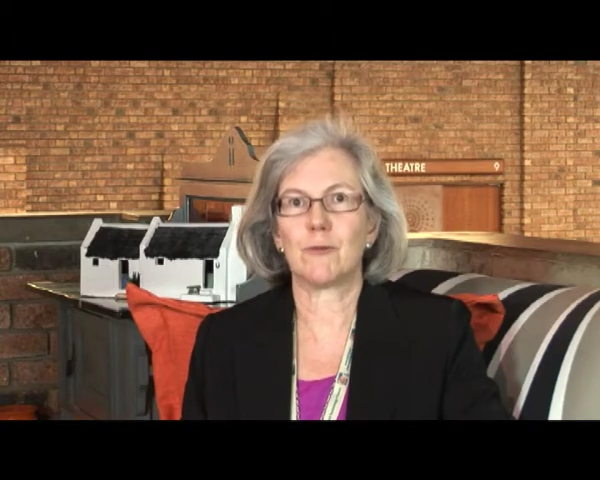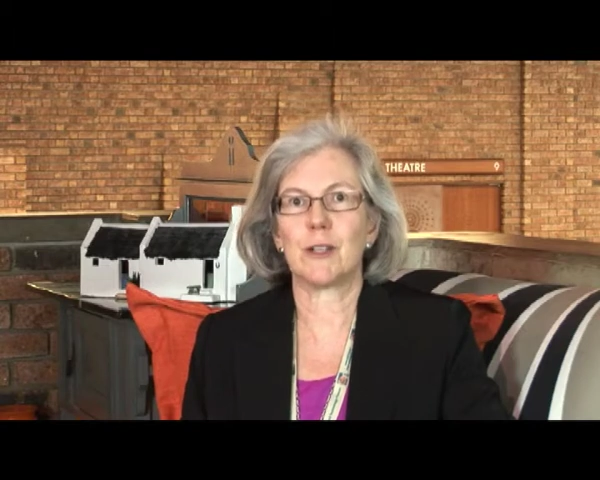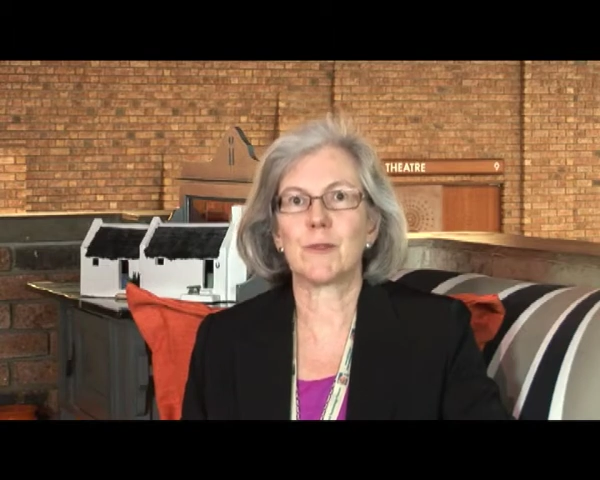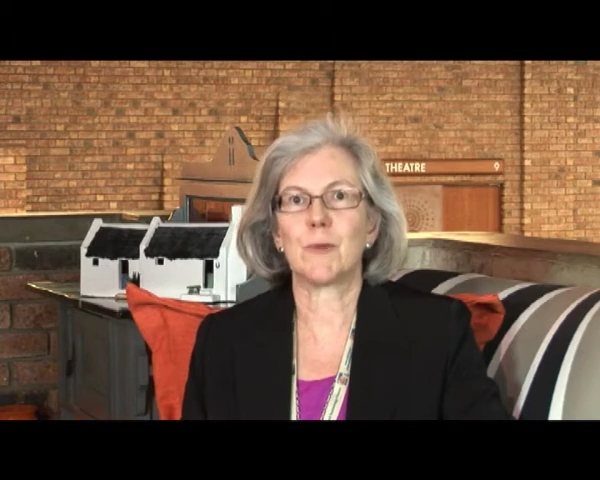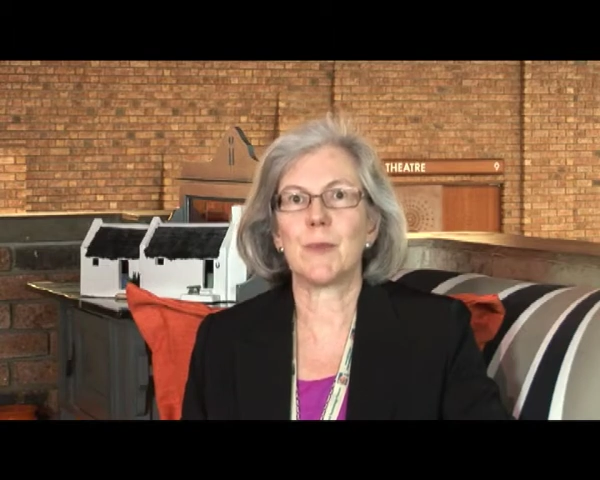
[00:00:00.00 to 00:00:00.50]

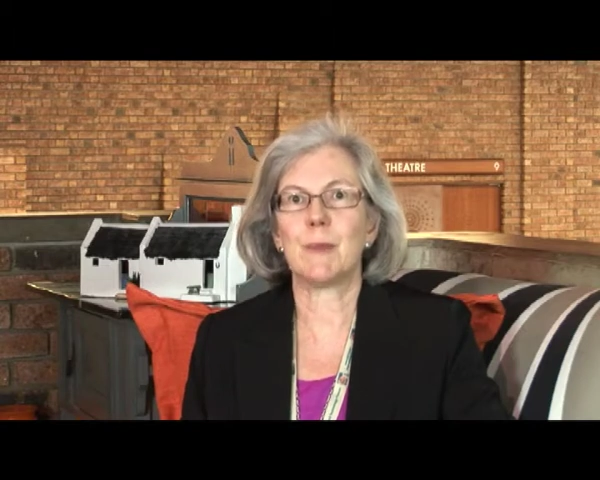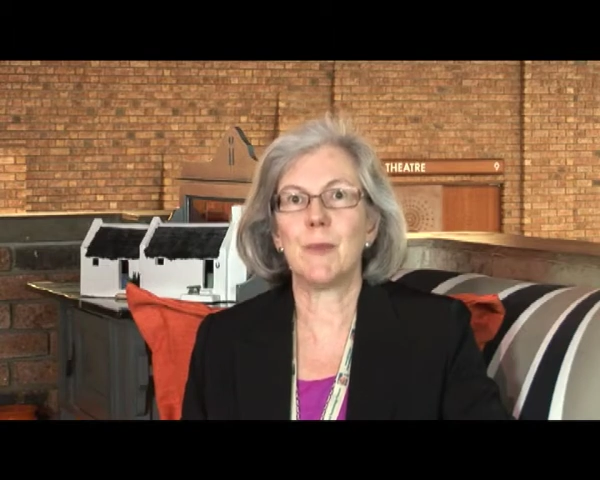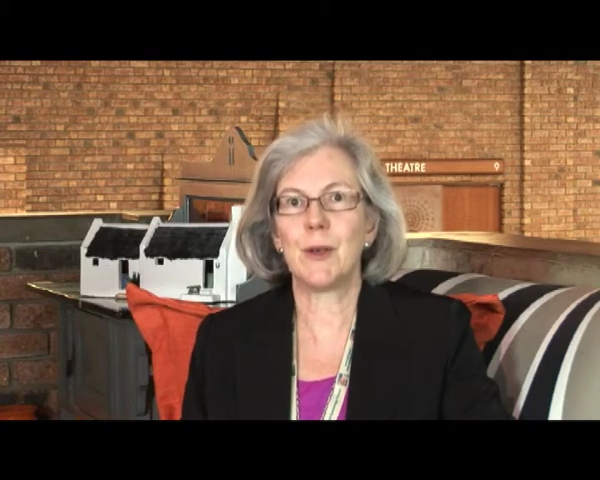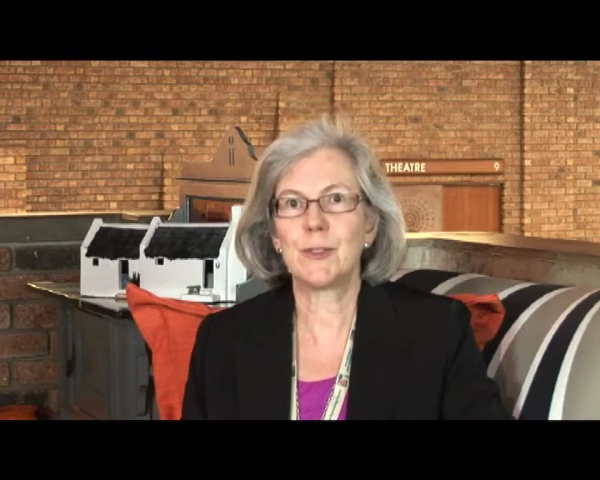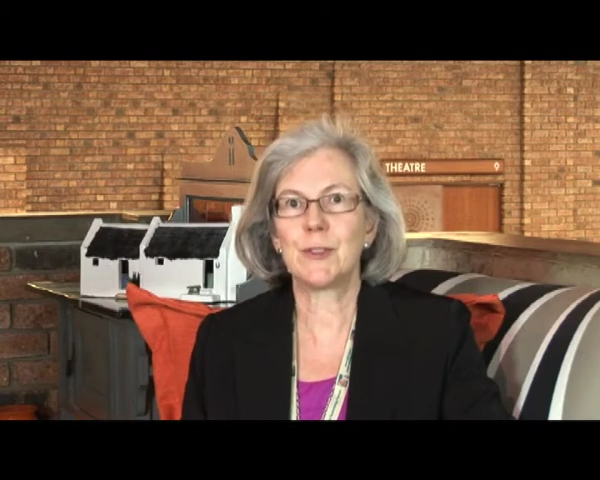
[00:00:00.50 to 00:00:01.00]
drugs will be
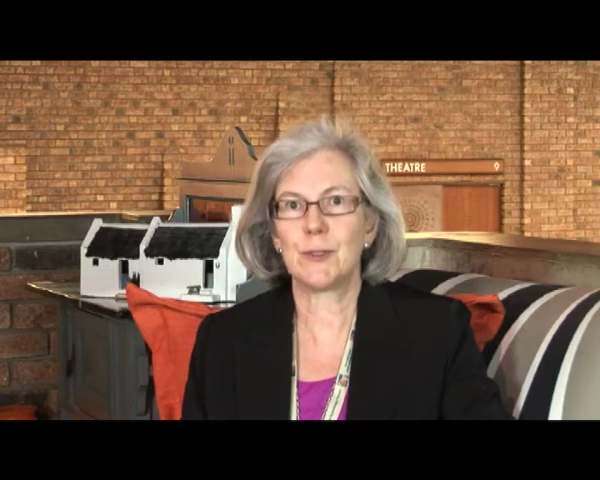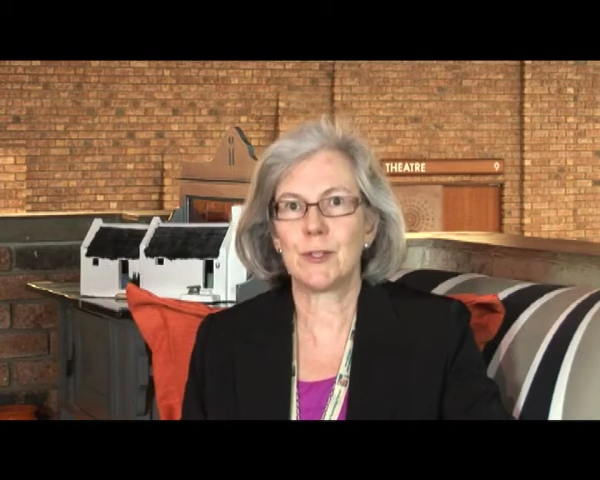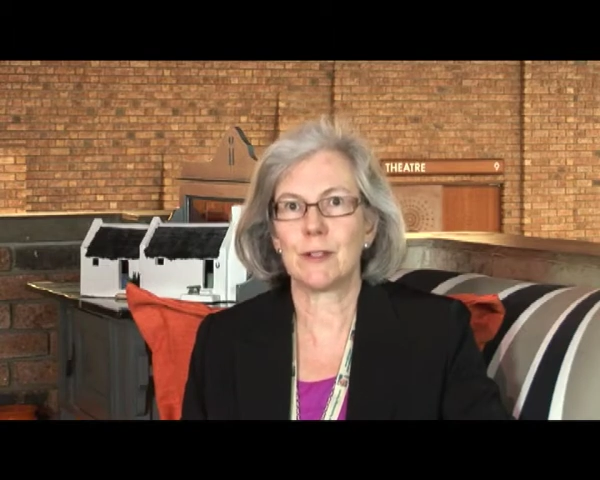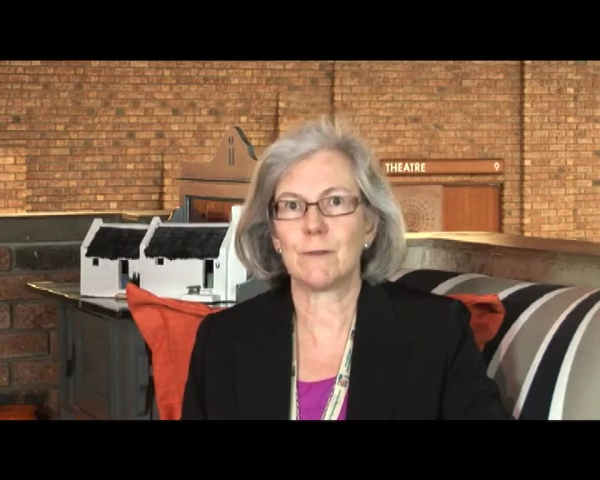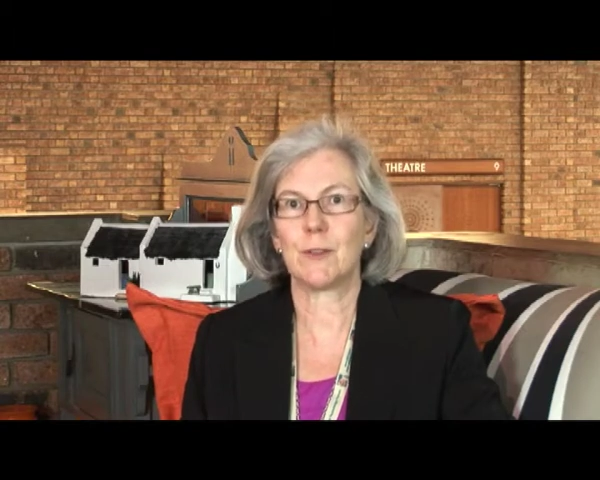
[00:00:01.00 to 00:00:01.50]
most
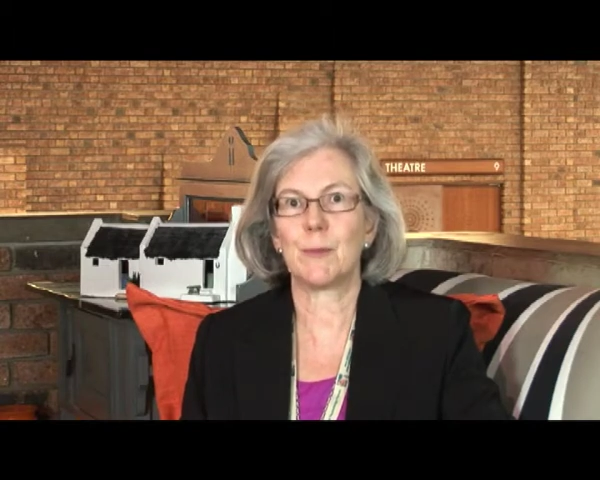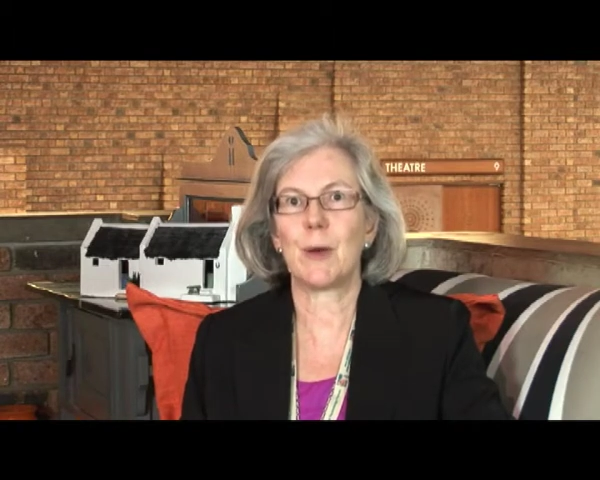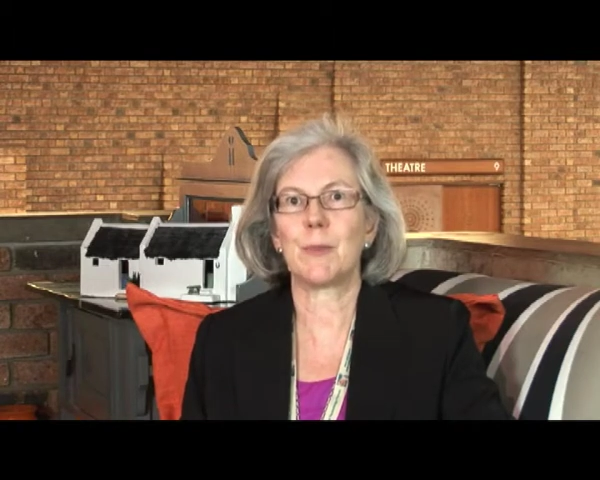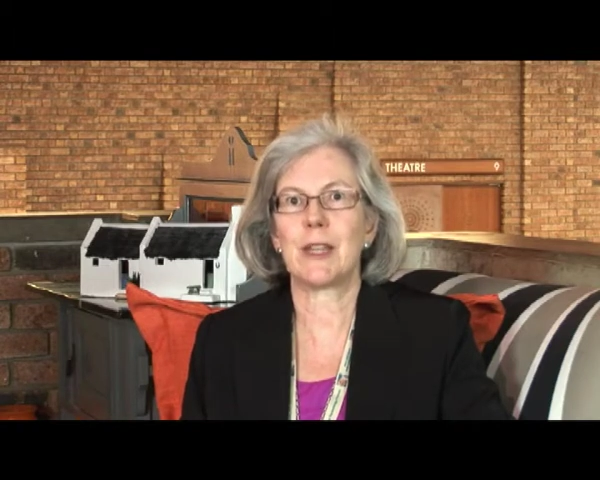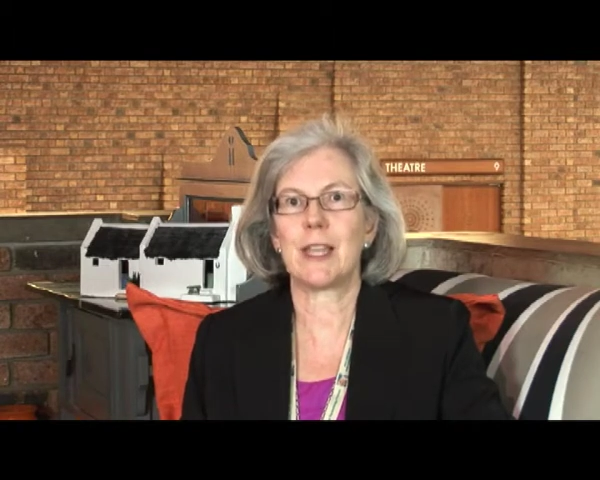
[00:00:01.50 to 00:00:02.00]
suited for the
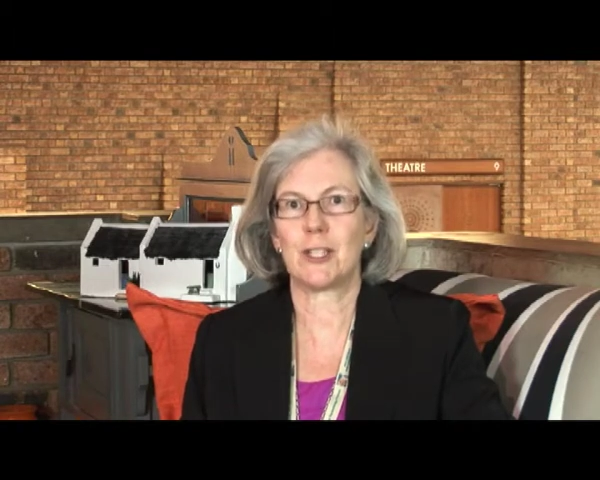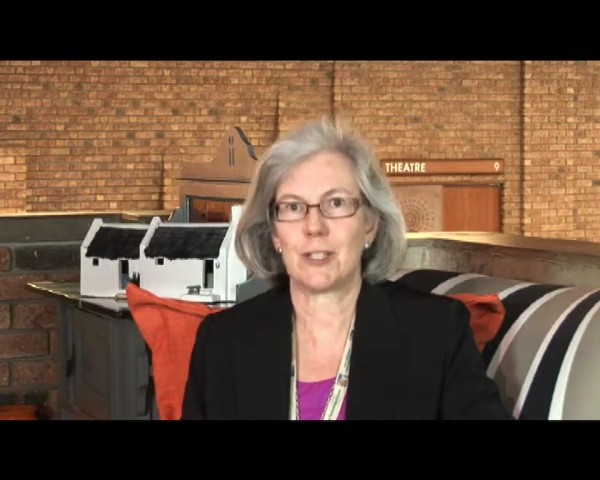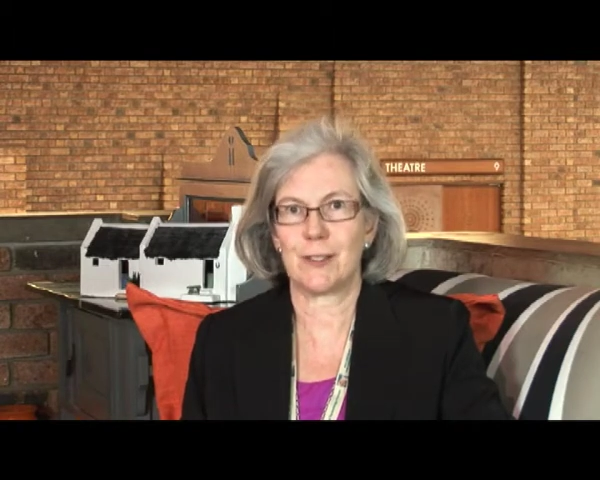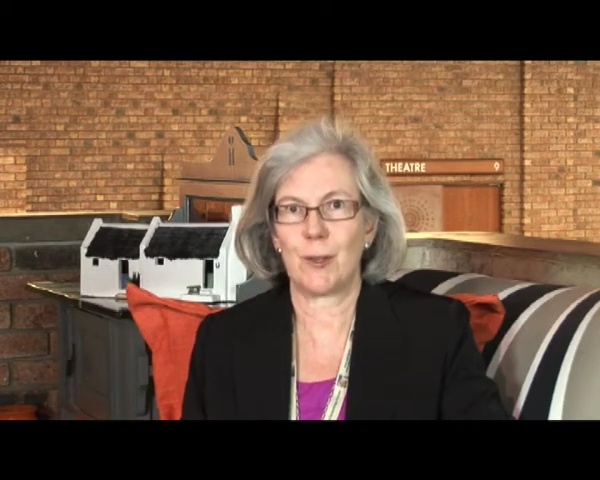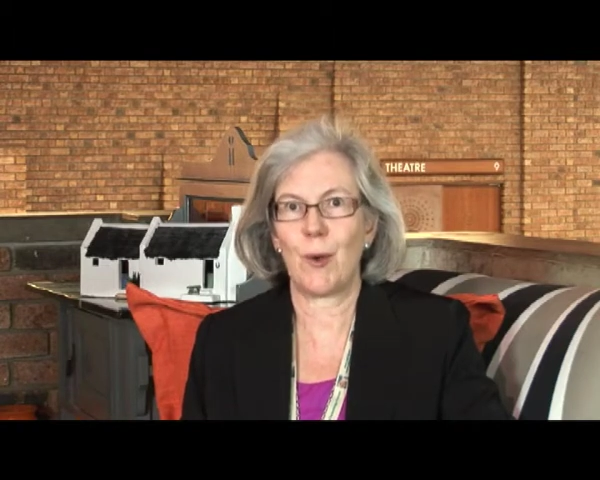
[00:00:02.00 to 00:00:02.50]

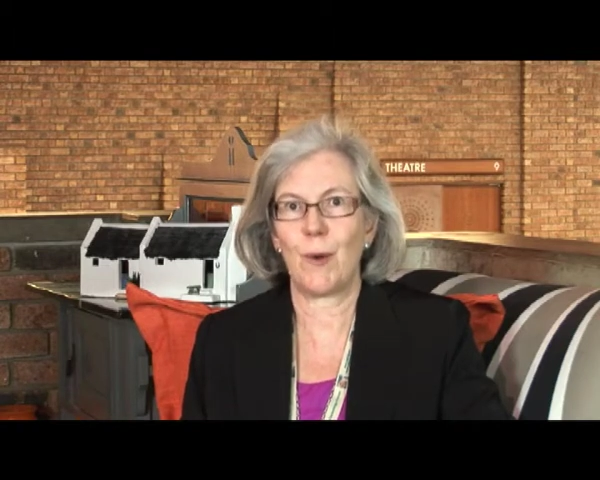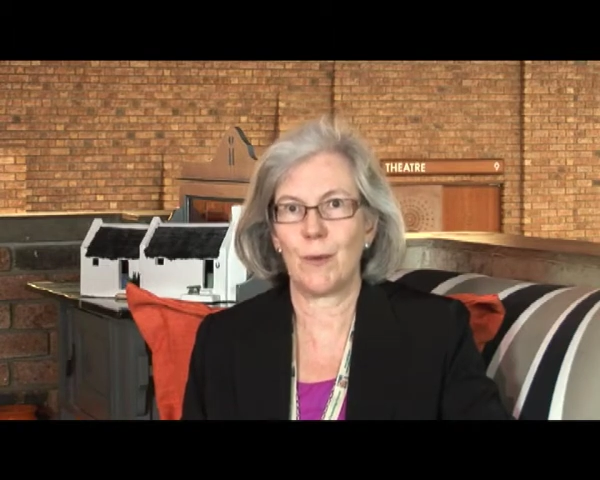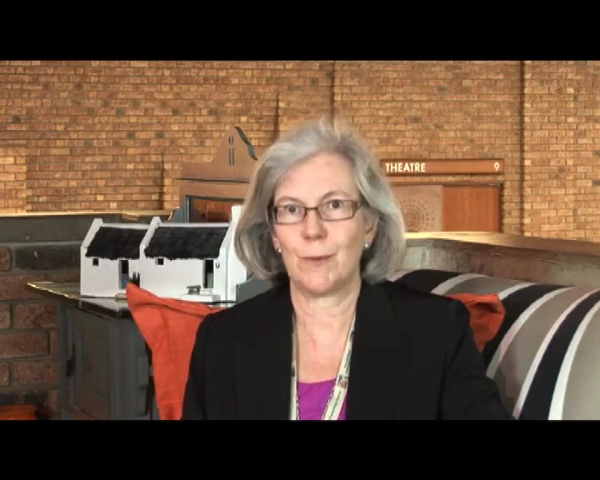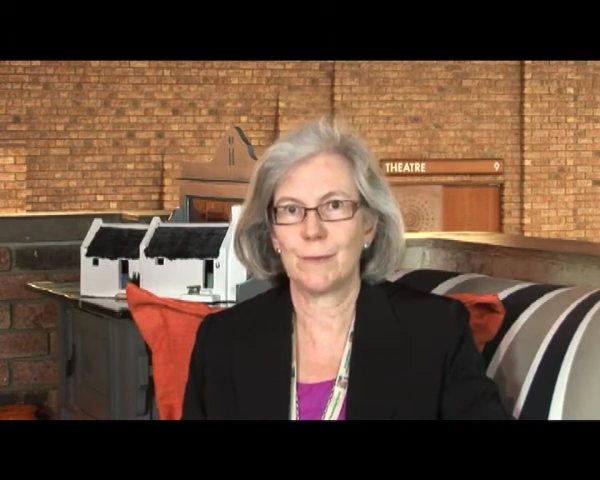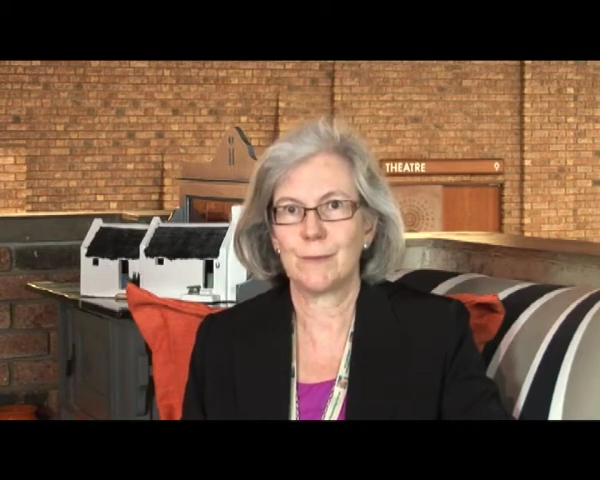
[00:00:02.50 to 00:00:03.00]
population as a whole.